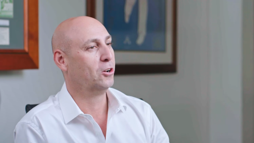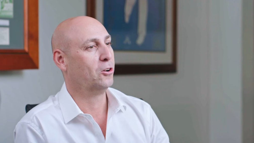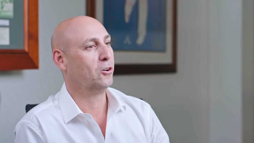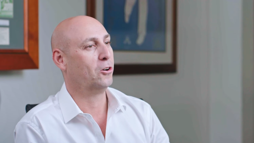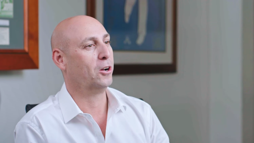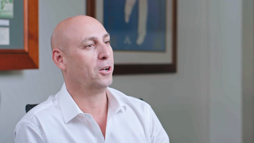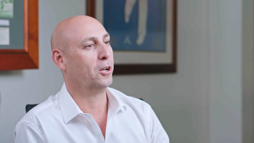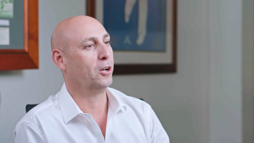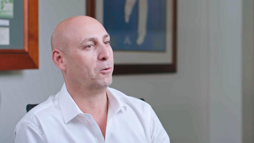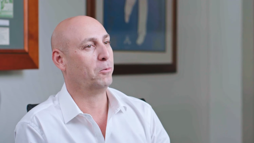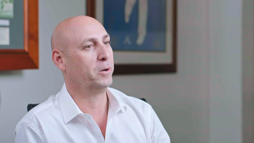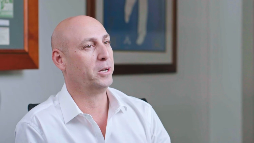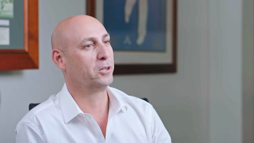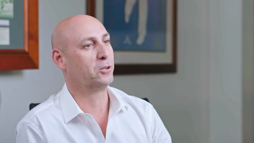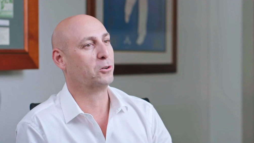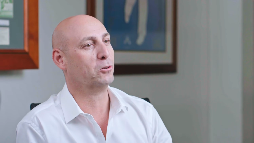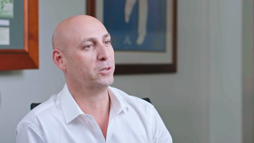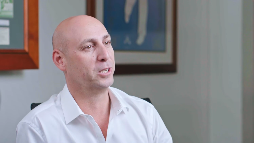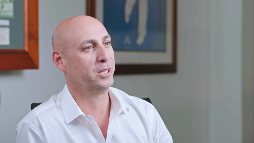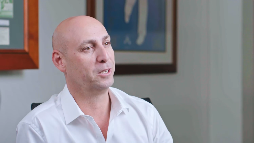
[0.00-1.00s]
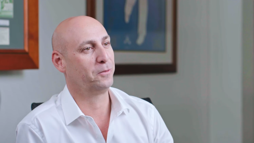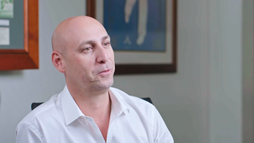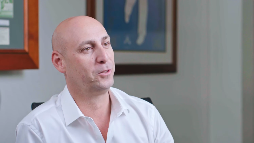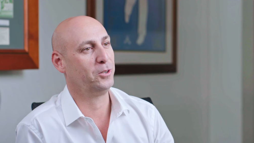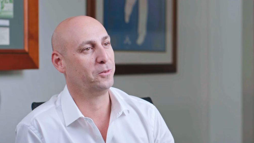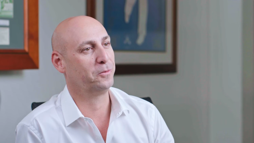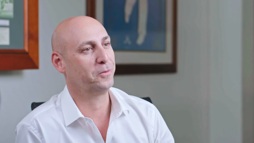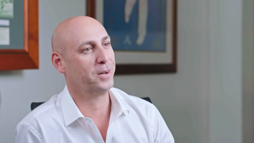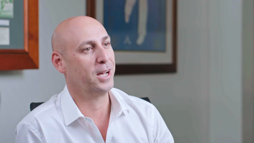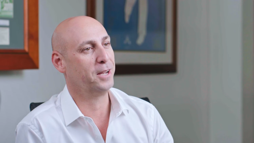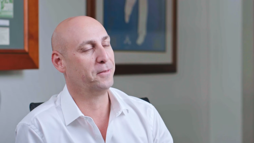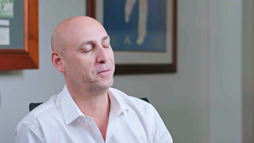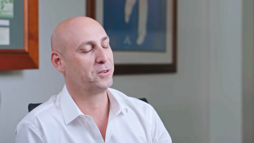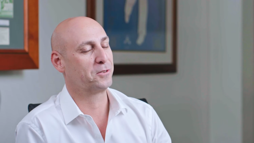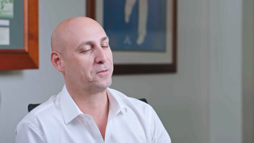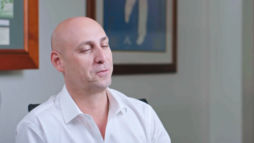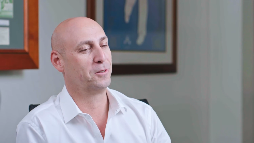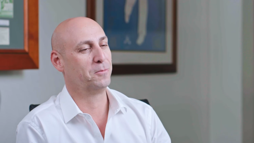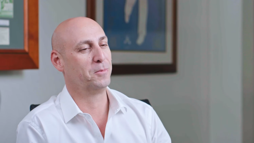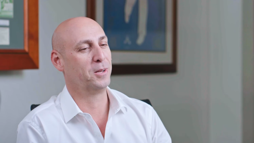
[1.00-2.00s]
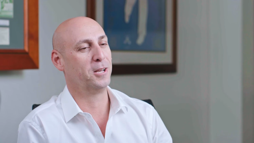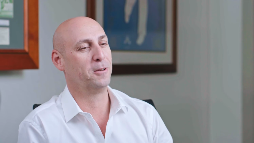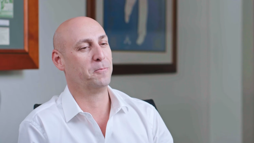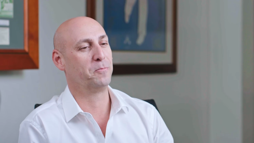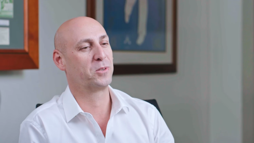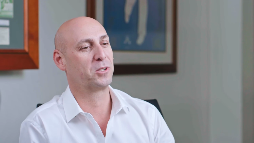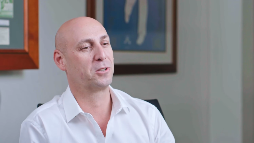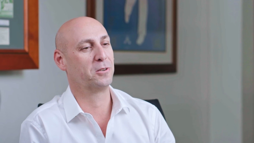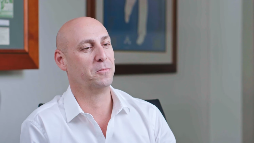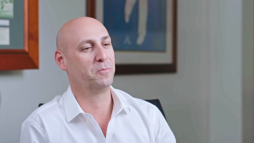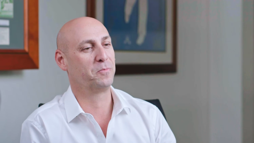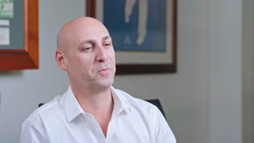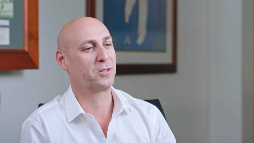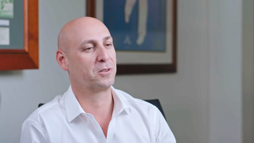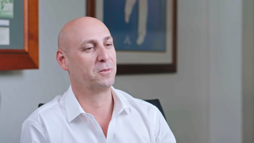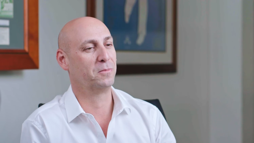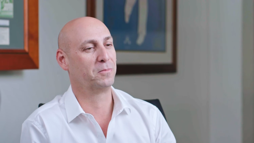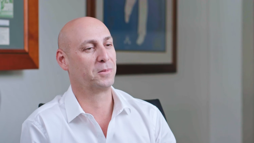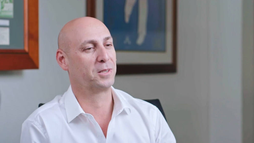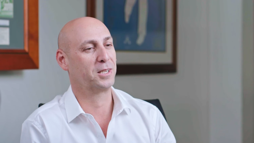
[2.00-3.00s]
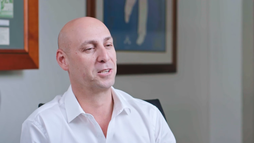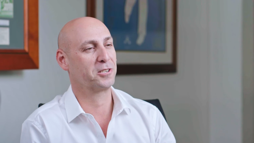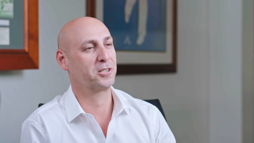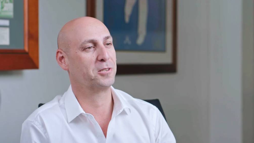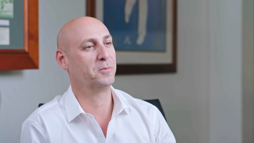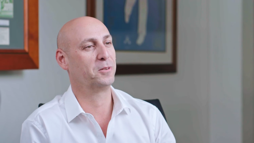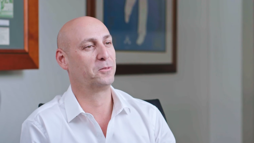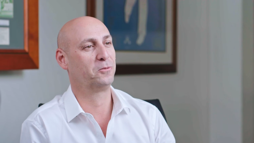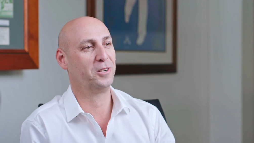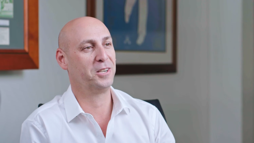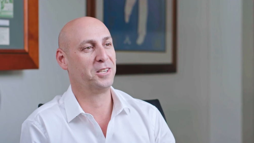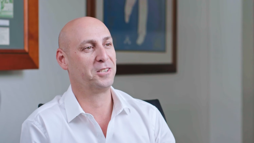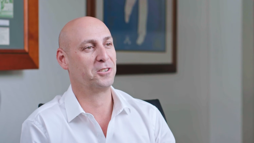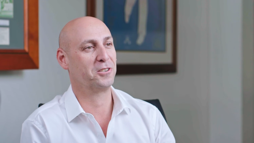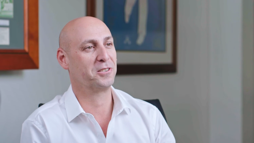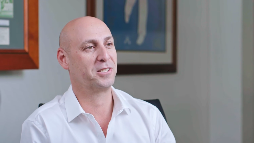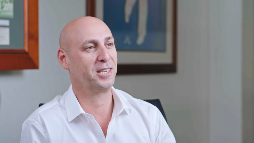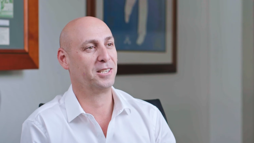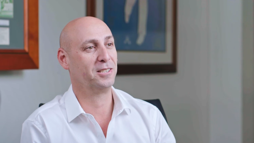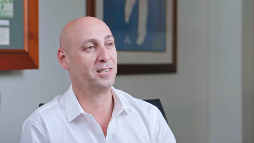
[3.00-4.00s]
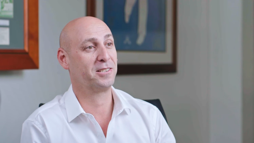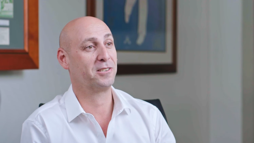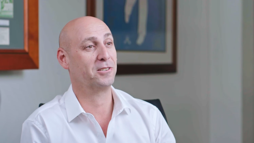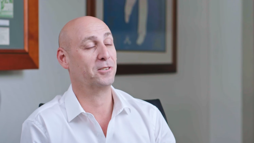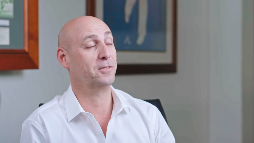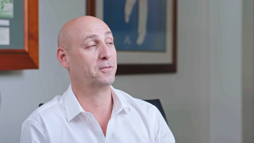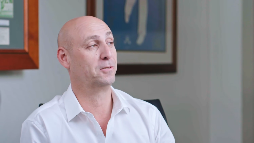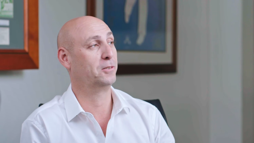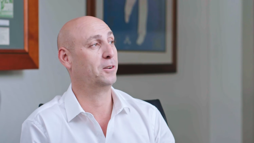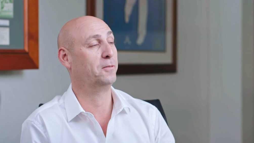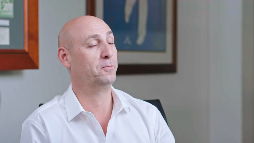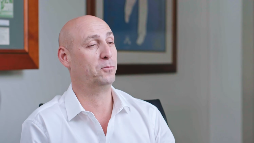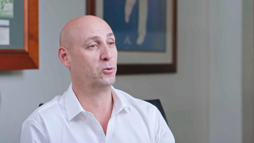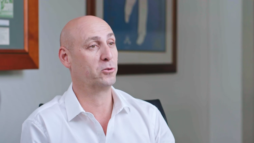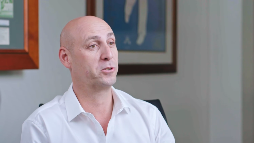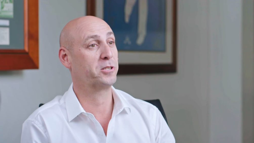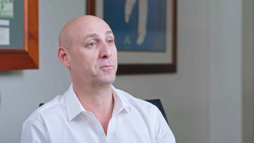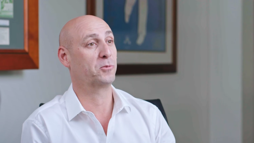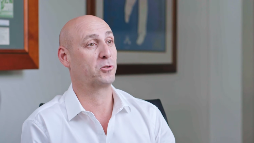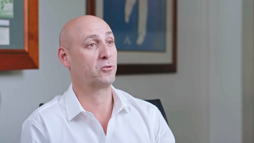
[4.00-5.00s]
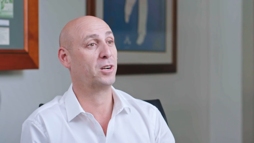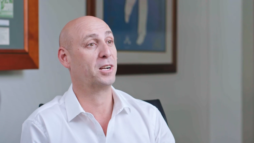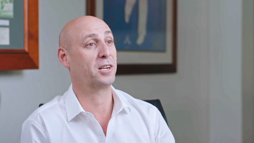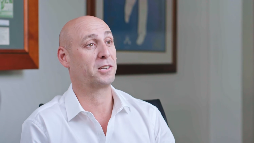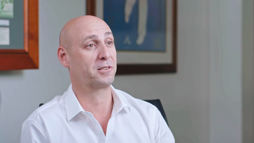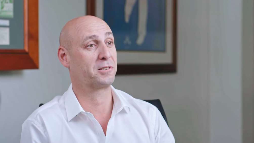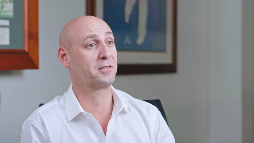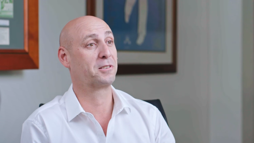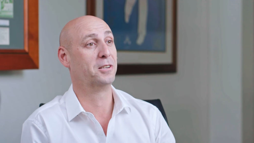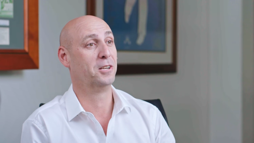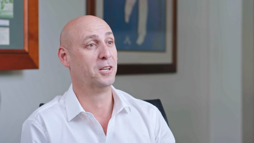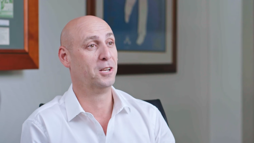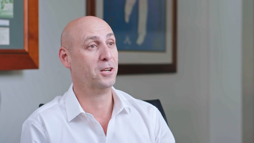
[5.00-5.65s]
I went and called in a few favours from some customer friends. I said, listen, I've bought some trucks.